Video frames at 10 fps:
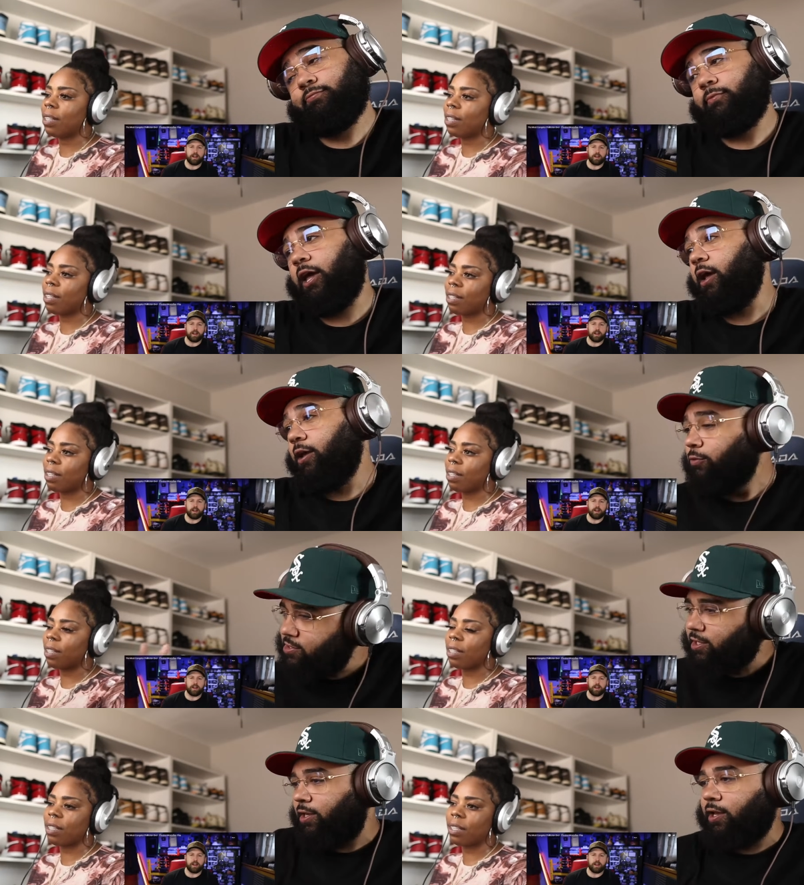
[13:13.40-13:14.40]
Speaker 1: and he was
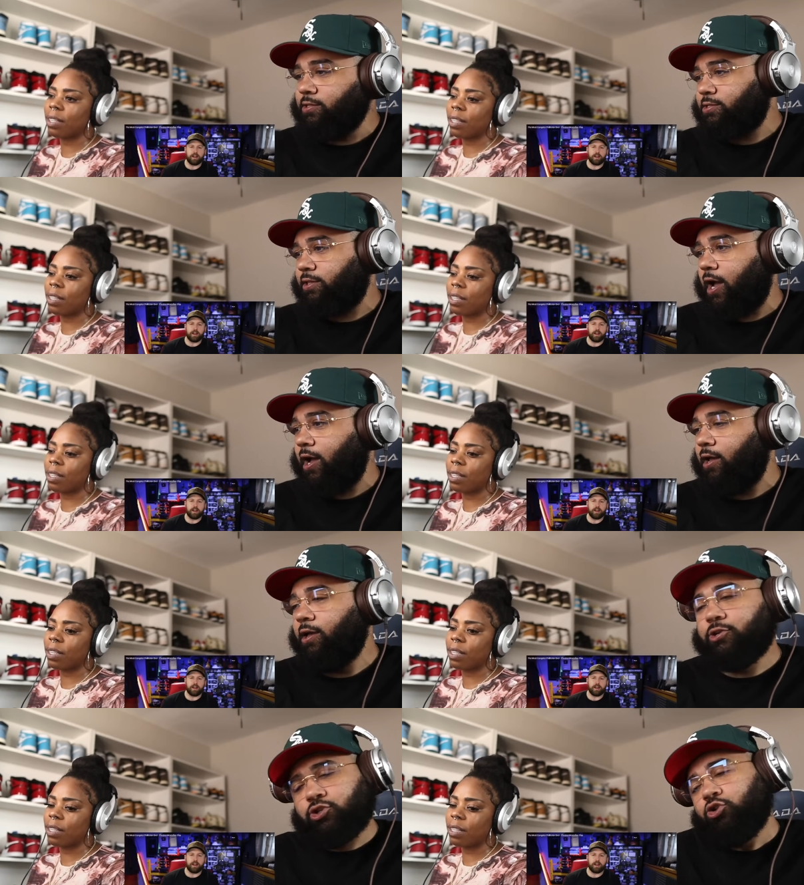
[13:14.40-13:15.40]
against that.
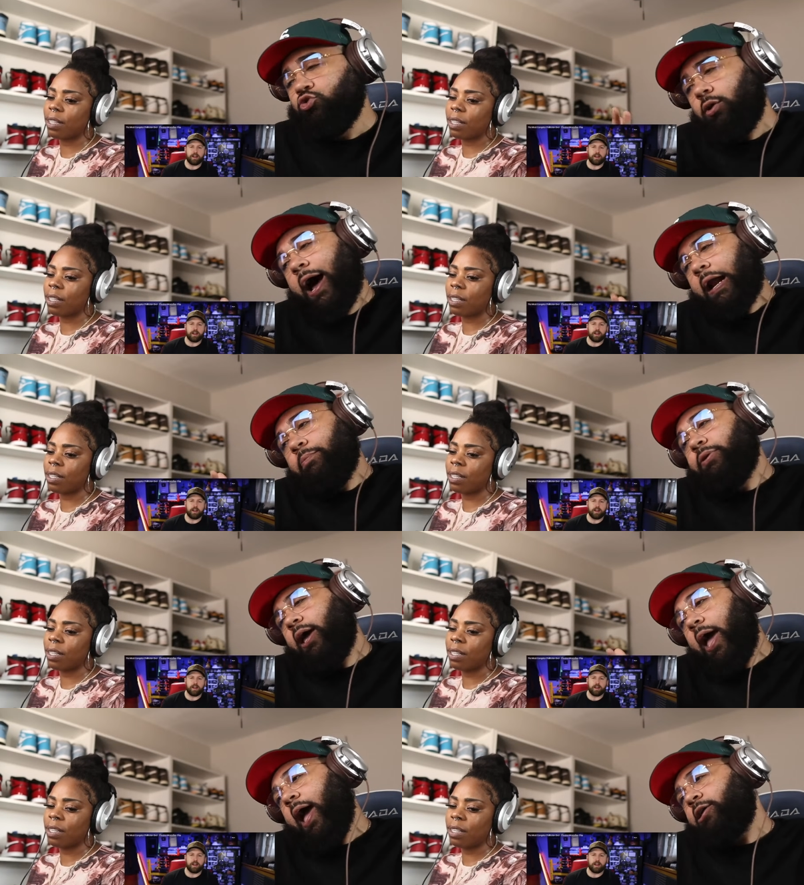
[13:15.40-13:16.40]
So you gotta be
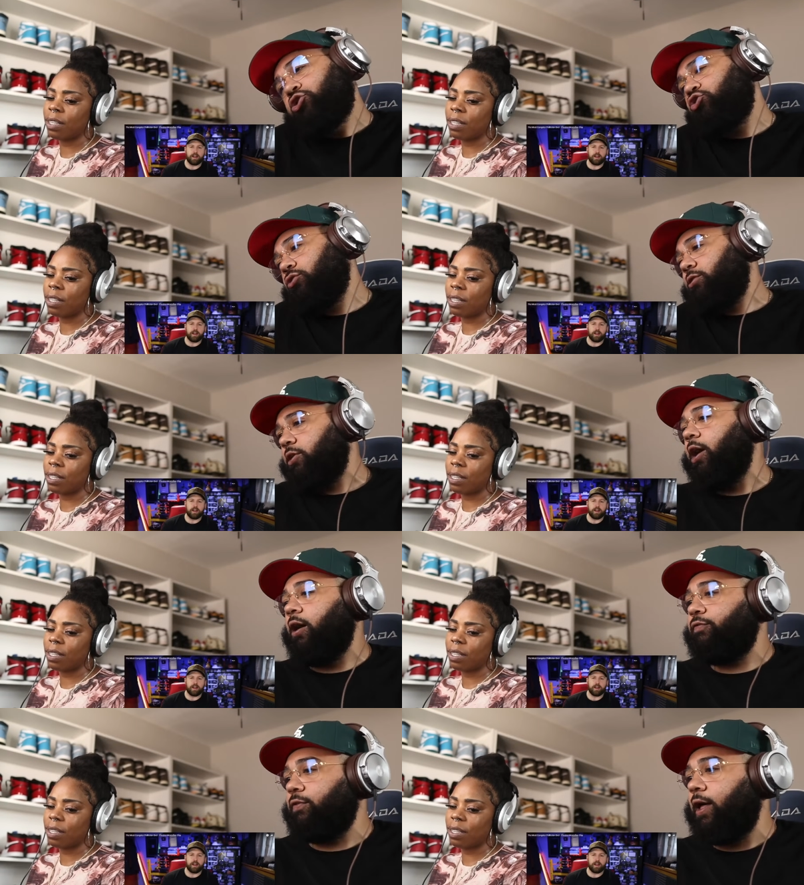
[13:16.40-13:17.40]
extra
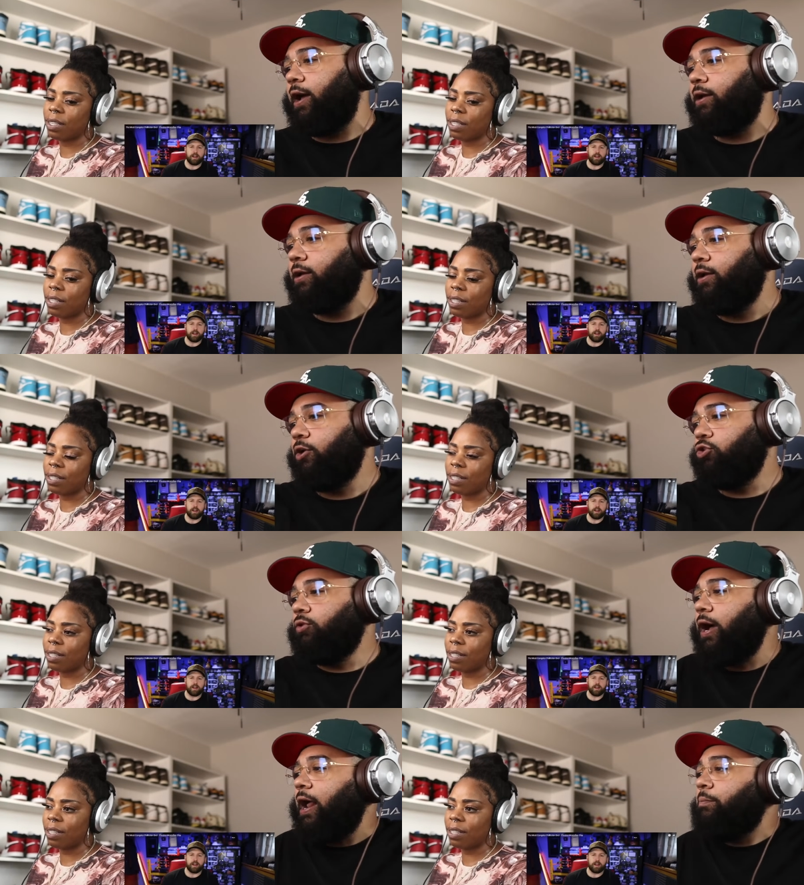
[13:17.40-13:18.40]
tough. Like you
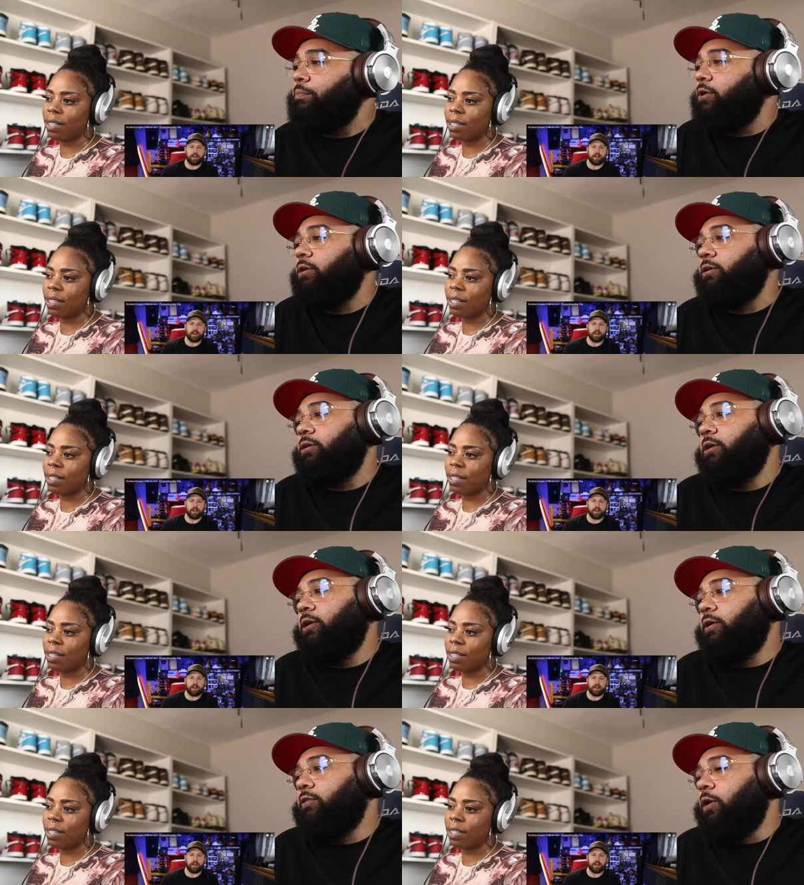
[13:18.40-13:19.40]
gotta be
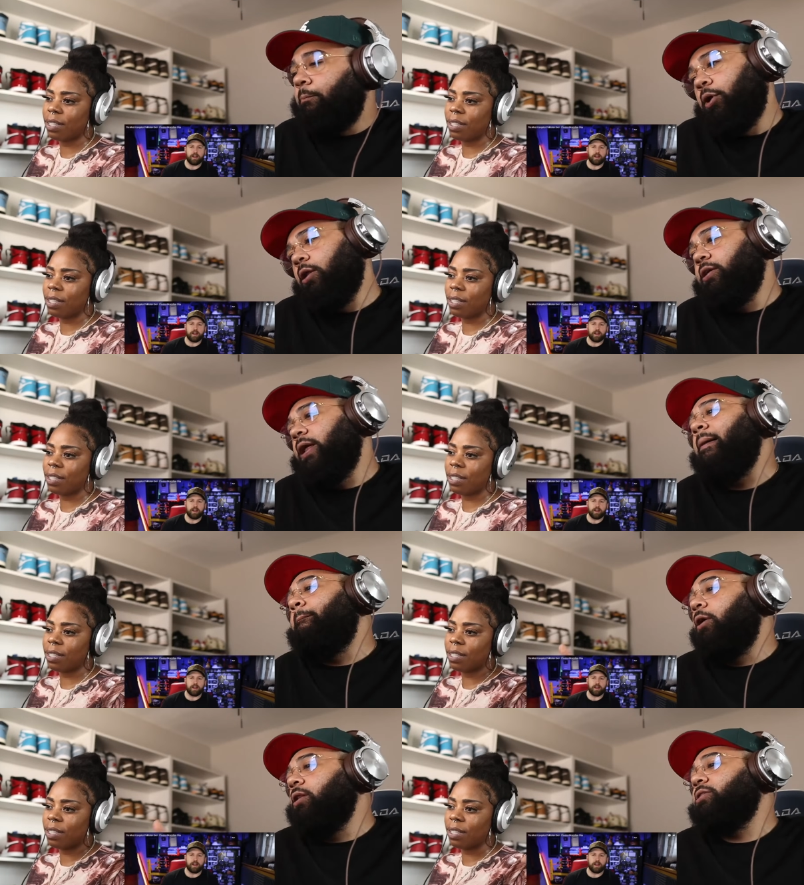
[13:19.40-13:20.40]
the bully that
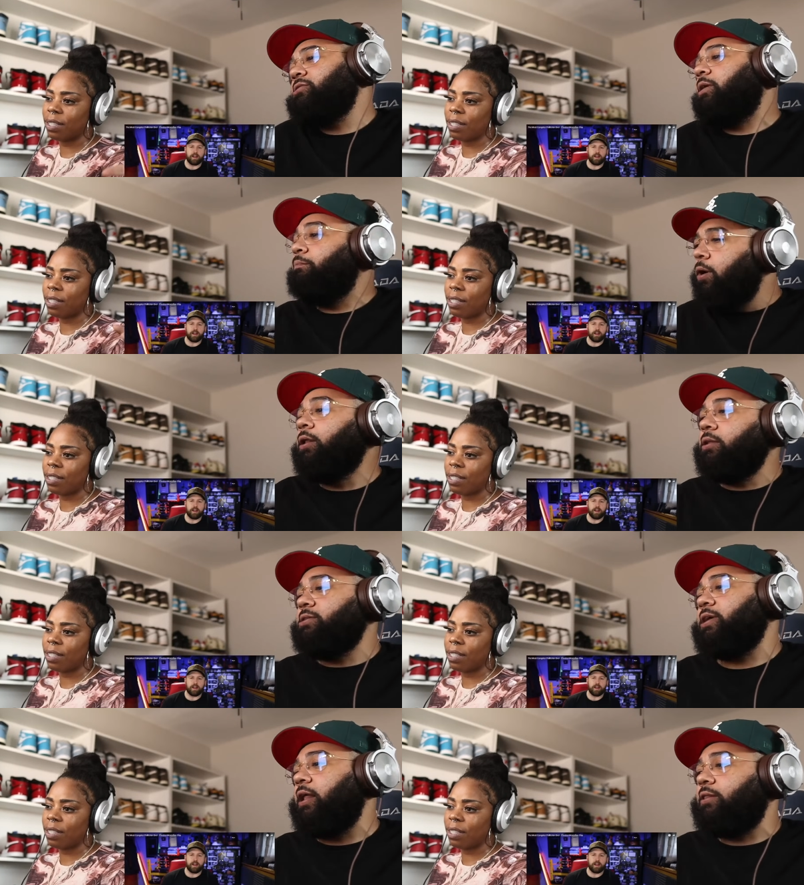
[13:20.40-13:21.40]
bullies the bullies
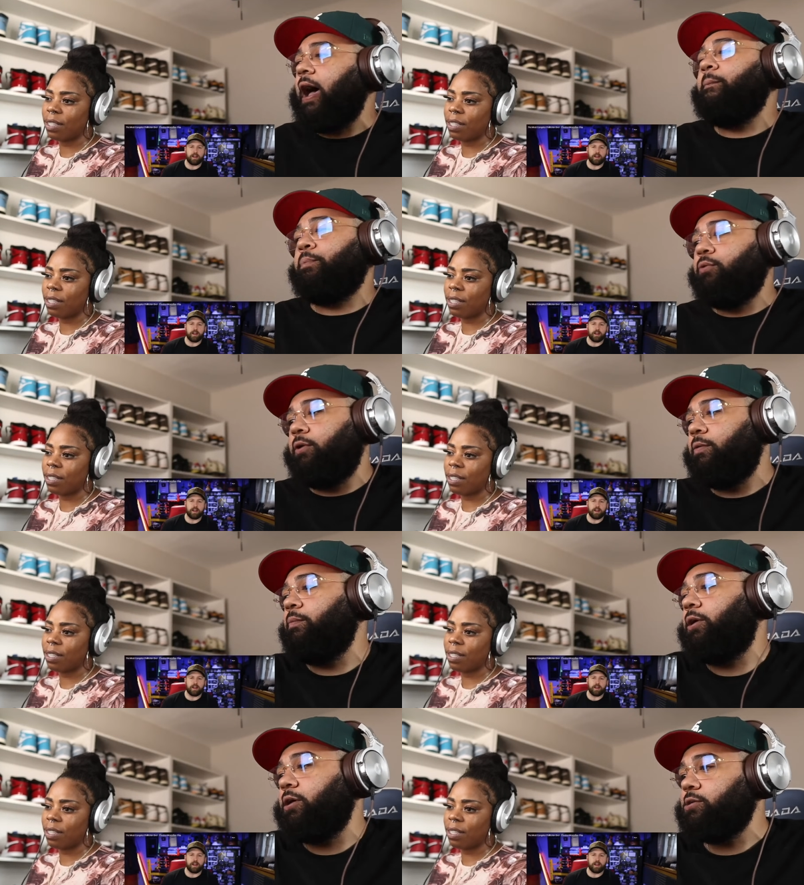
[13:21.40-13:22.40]
at that point
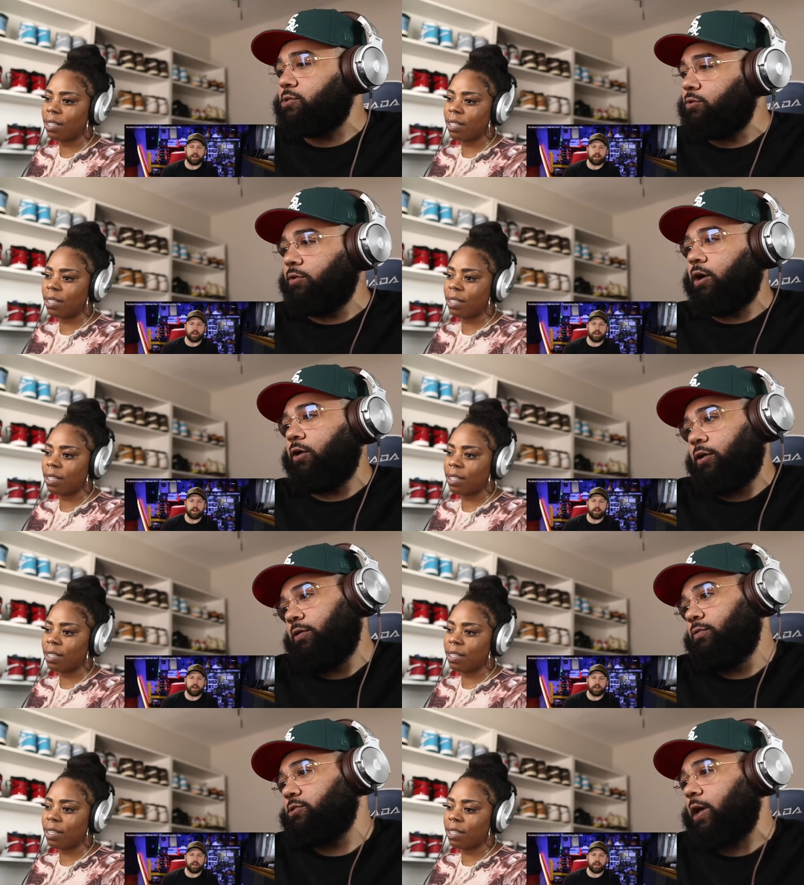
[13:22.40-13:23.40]
because you know he
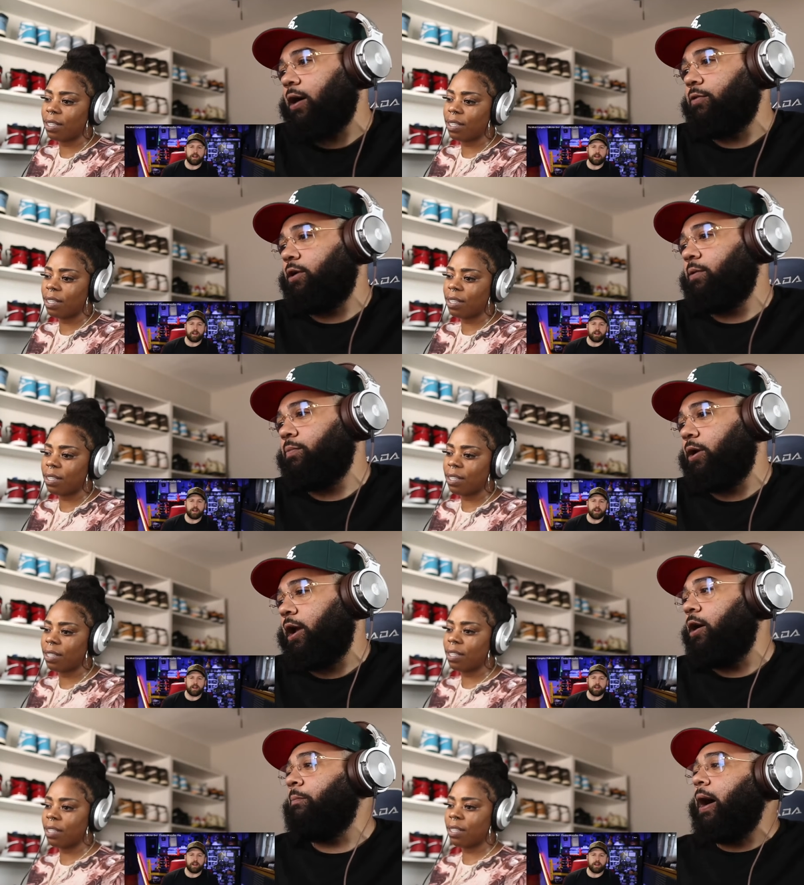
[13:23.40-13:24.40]
was outnumbered.
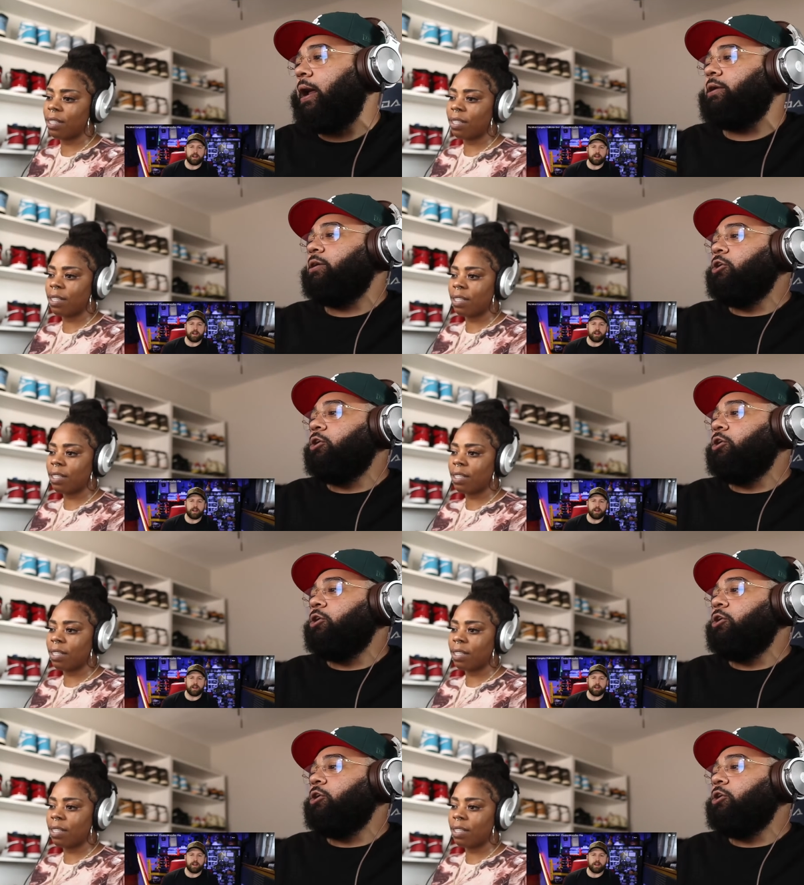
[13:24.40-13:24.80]
Everybody